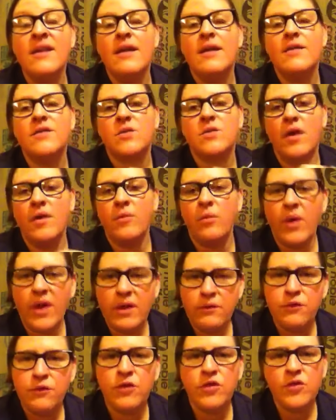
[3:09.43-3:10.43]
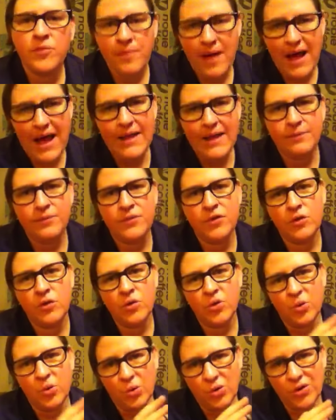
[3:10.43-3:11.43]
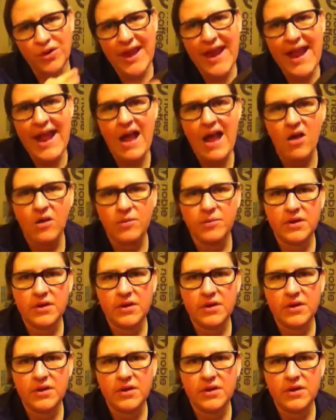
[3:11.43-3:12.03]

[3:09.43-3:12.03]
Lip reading: So I wait for the pipe to cool down,